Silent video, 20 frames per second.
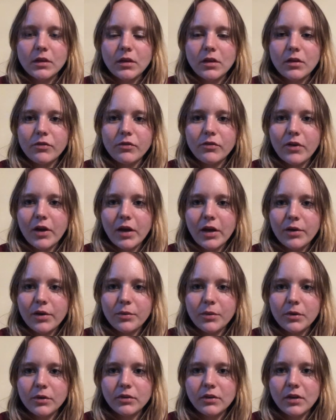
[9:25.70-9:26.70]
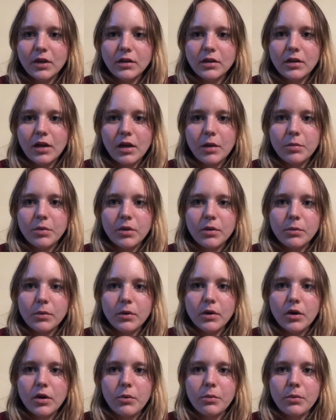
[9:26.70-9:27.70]
The fireworks at Taipei
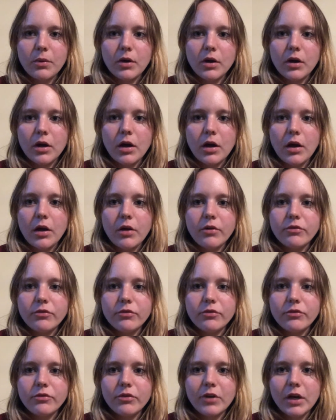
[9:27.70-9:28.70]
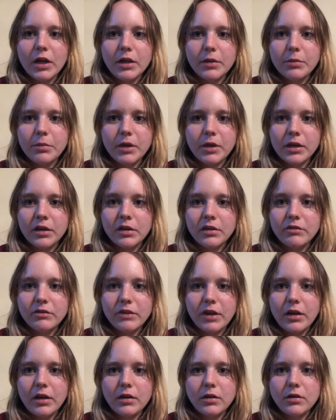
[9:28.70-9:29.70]
101 are a really big
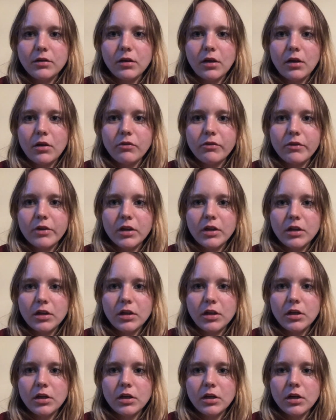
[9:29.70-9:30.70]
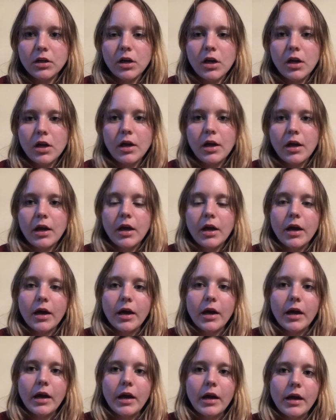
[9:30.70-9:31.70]
event over here,
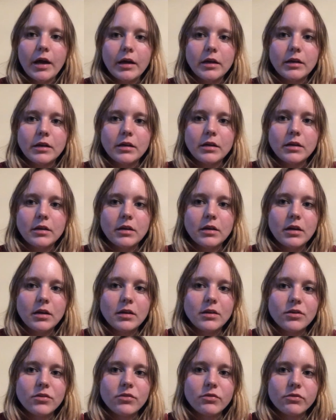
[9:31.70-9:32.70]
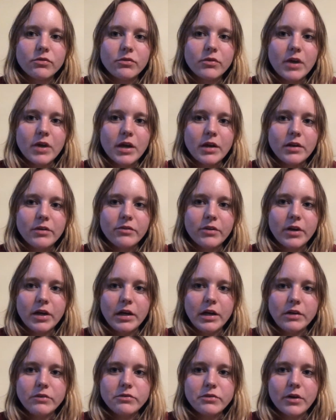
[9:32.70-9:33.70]
and it's really,
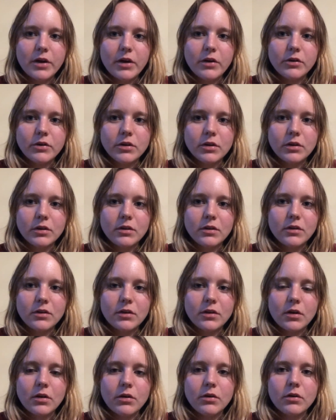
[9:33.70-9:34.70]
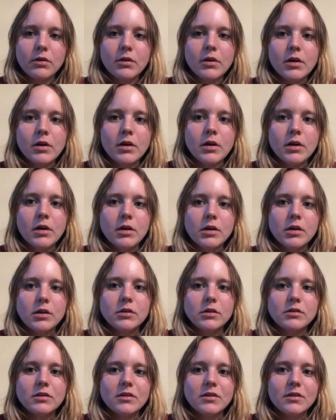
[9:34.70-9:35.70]
really crowded, so
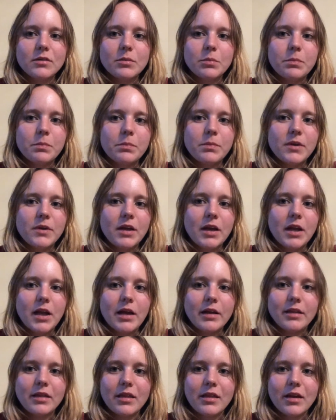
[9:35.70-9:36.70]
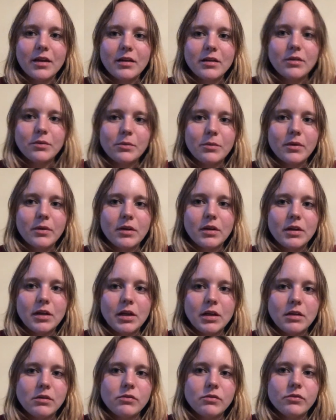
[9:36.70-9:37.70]
just plan that you will
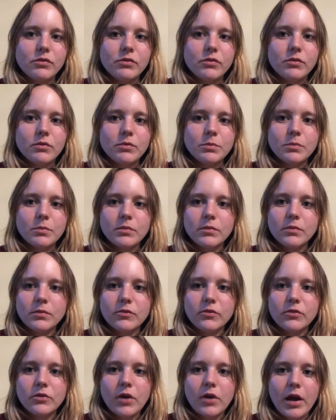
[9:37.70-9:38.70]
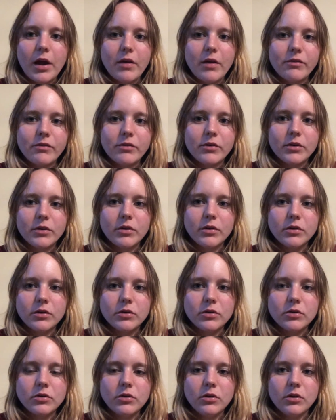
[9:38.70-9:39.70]
need forever
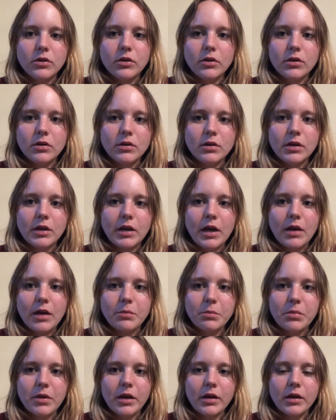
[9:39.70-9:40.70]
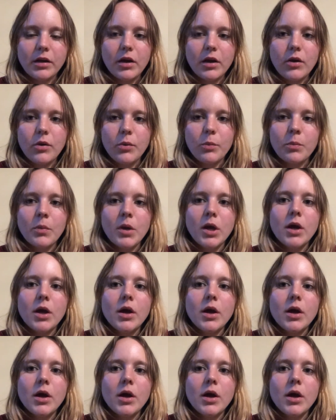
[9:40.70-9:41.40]
to get back home.